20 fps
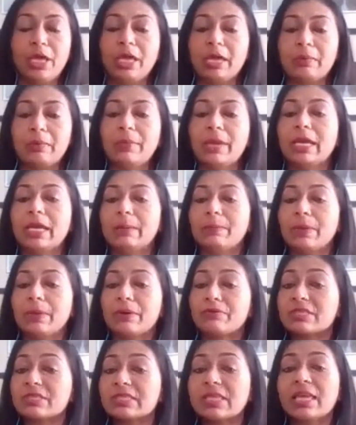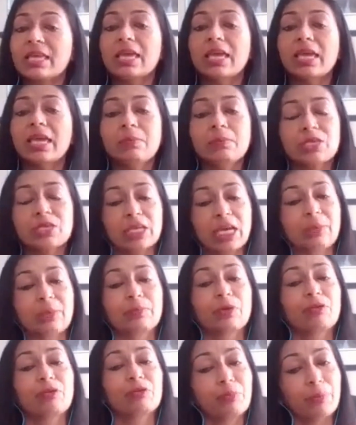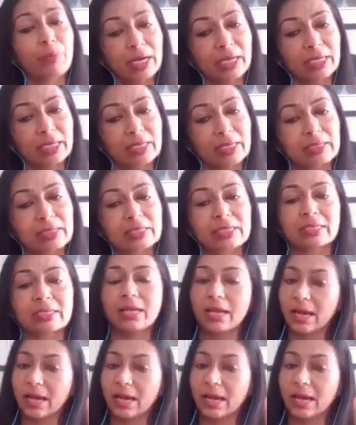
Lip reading: made up of same type of particles,